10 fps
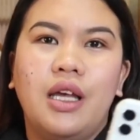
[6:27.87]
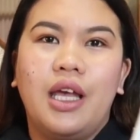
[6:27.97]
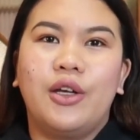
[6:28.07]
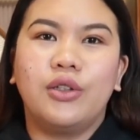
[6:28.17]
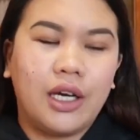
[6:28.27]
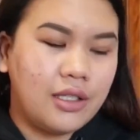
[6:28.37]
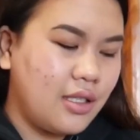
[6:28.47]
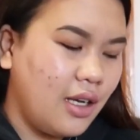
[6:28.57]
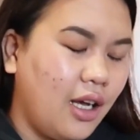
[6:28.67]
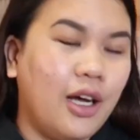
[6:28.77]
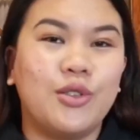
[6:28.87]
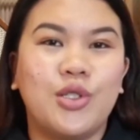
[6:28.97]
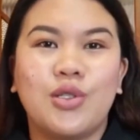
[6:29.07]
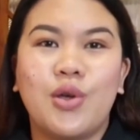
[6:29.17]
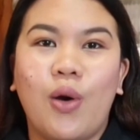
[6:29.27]
Hang on guys, I'll
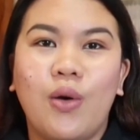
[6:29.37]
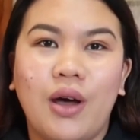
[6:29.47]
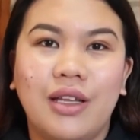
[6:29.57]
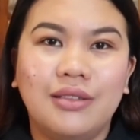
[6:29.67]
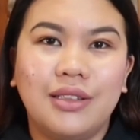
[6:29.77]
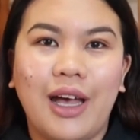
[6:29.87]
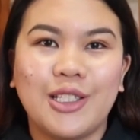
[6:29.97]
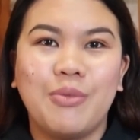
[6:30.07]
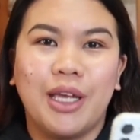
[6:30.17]
just go and ask my